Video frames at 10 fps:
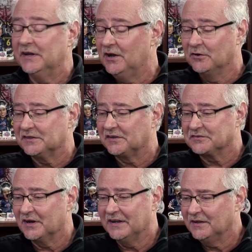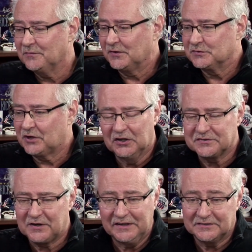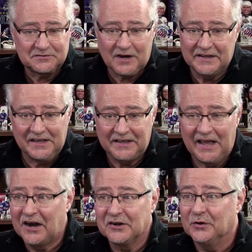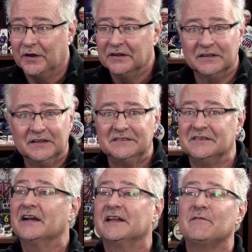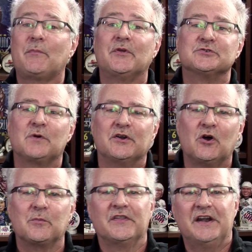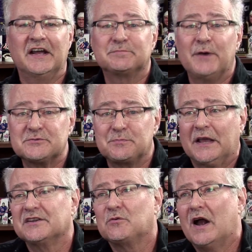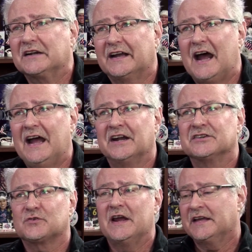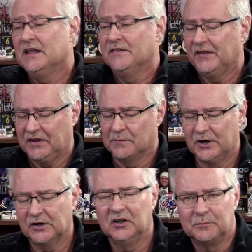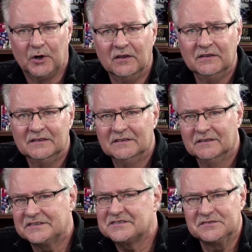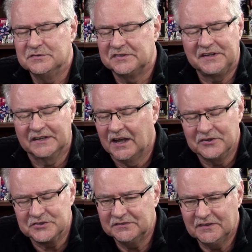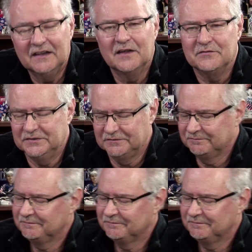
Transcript: He knows it's a strike. If it was called a strike, it's a strike. He can't argue it. He's not going to give up the 2-run homer on the next pitch because he walked a guy on a strike that the umpire called a ball. Let's just use the technology. I love it.